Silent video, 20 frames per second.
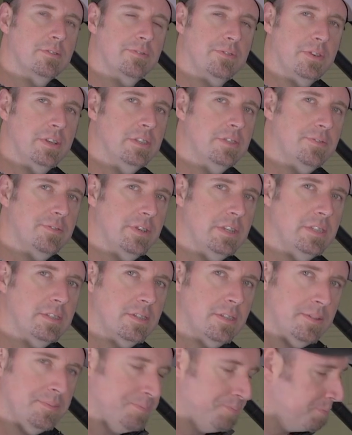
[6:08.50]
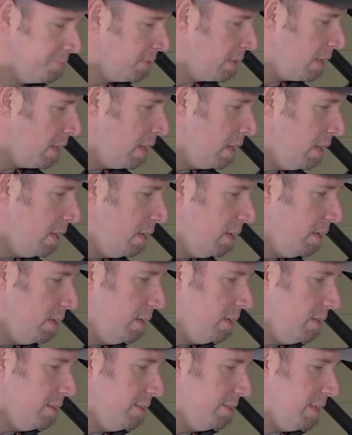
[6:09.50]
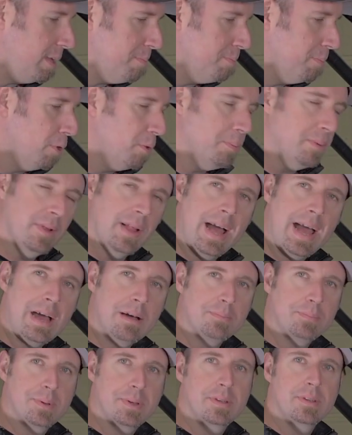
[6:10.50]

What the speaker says: fridge freezer, the mobile app.